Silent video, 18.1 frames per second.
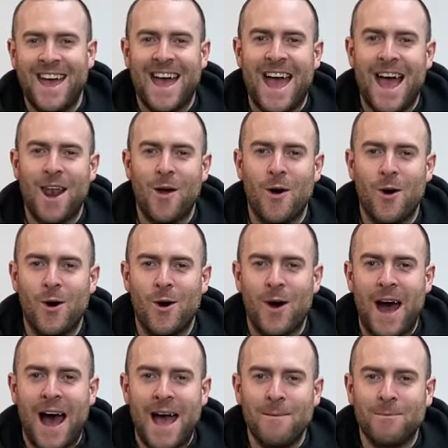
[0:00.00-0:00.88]

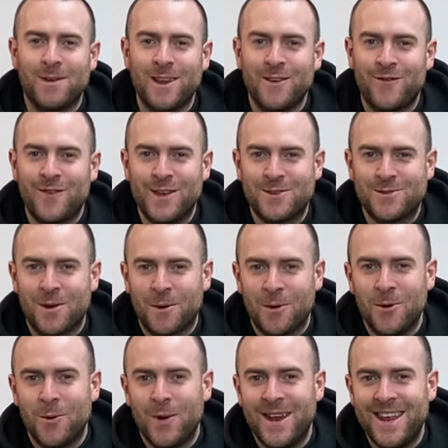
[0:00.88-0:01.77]
Hello, I'm Griffey,
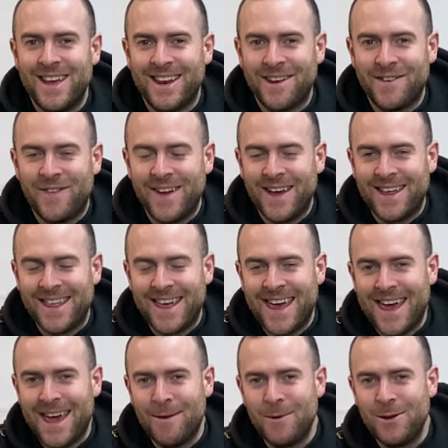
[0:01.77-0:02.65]
Southern Winning Griffith.
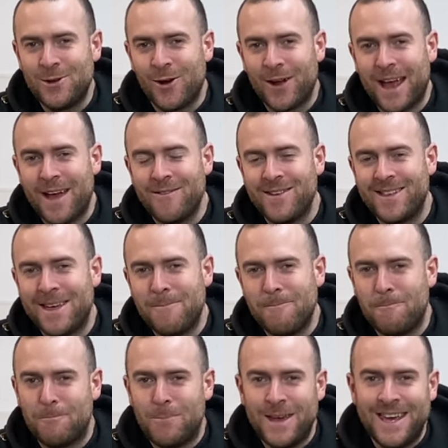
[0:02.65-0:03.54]
Here we talk
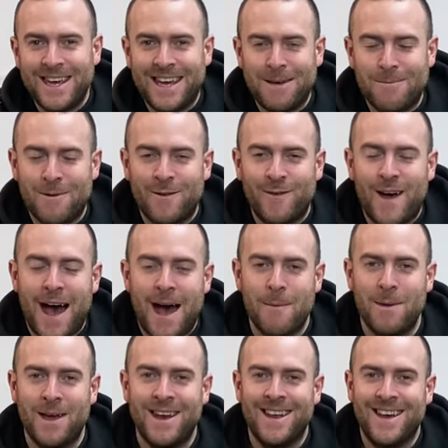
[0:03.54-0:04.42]
everything beekeeping,
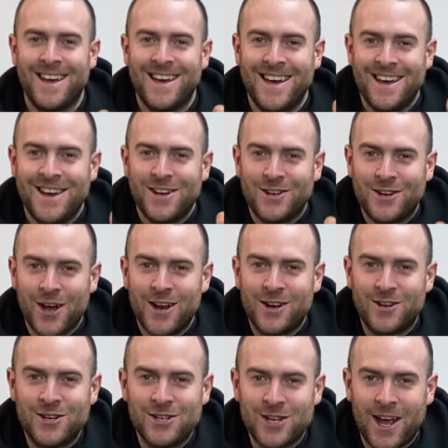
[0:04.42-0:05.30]
farming,
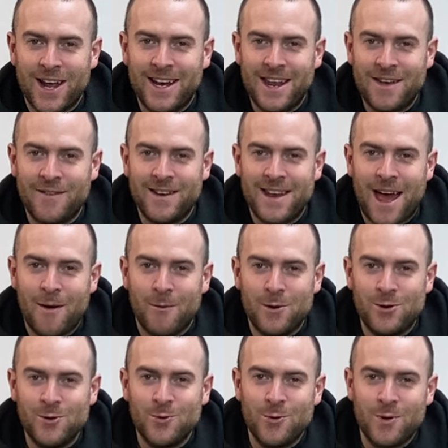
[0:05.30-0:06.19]
countryside living, and
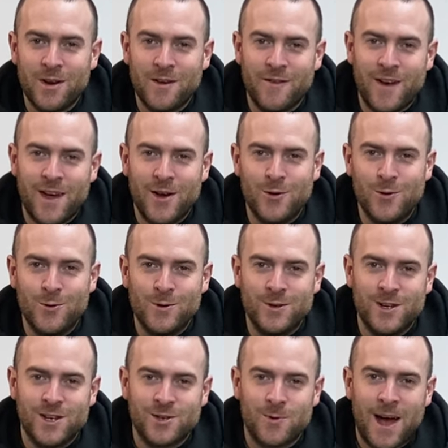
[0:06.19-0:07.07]
we do
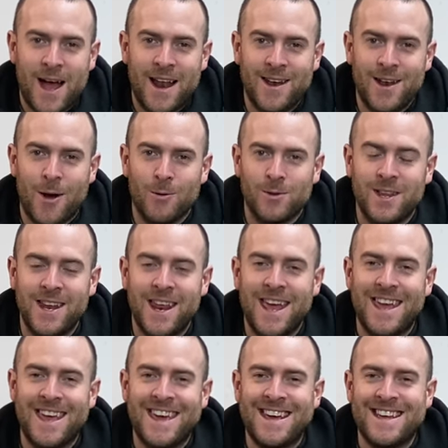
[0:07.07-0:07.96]
reviews as well. Now
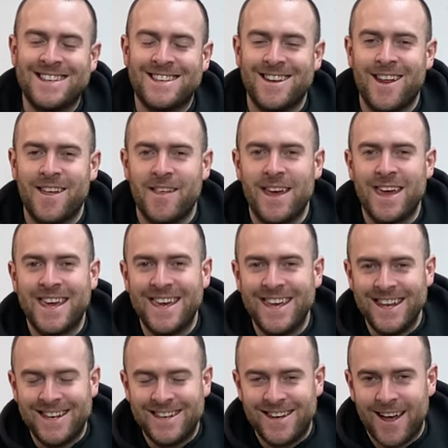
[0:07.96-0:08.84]
today is another
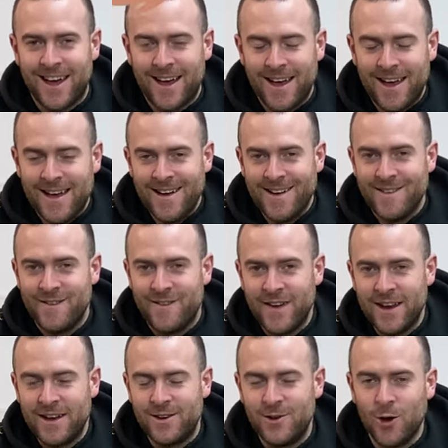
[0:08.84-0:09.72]
heater
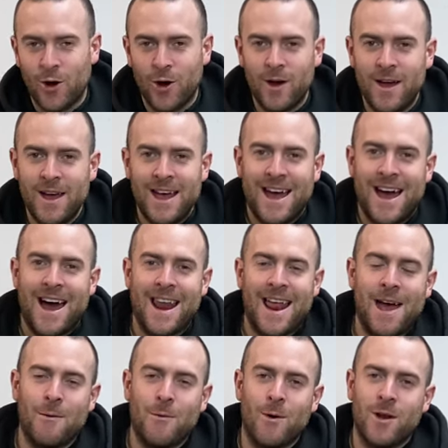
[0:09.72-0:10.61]
video,
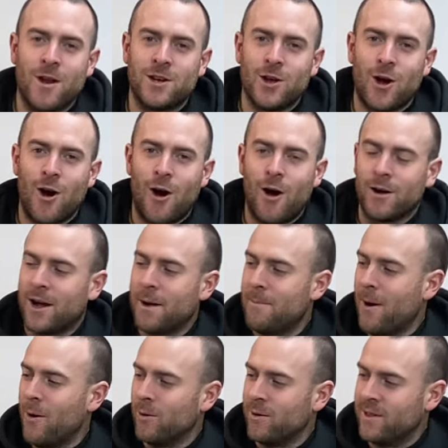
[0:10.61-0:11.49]
and I want to talk
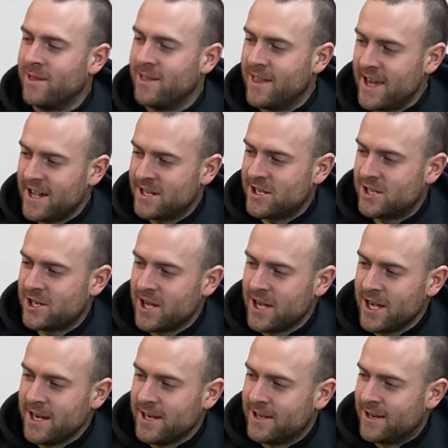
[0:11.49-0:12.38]
about this
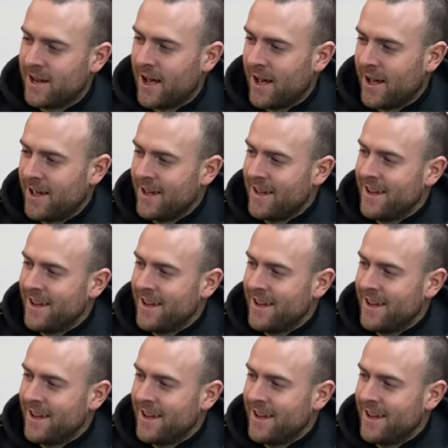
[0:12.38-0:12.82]
heater.